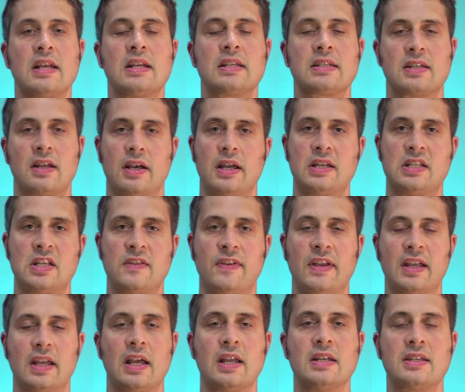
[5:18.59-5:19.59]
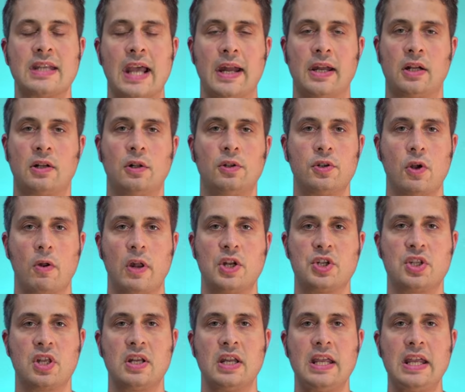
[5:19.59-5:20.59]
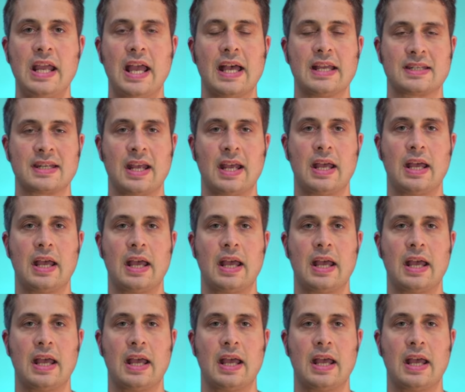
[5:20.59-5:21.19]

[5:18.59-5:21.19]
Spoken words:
scientific and technical knowledge than he has.